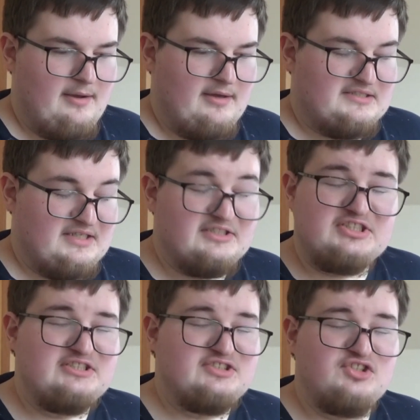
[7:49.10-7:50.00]
It's because
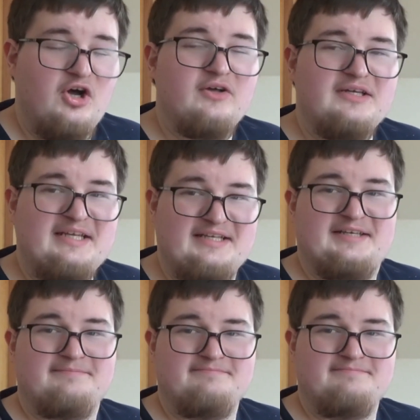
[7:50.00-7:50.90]
she's not in
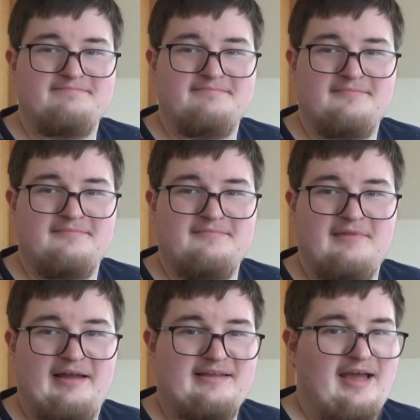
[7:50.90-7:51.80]
it,
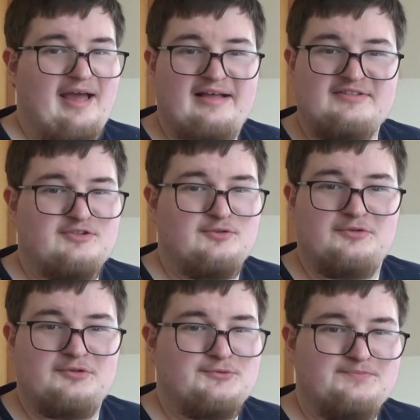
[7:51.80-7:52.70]
like, at
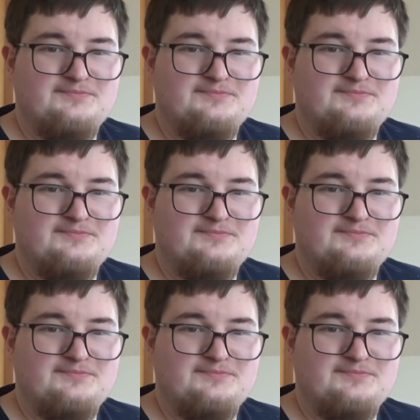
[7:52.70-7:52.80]
all.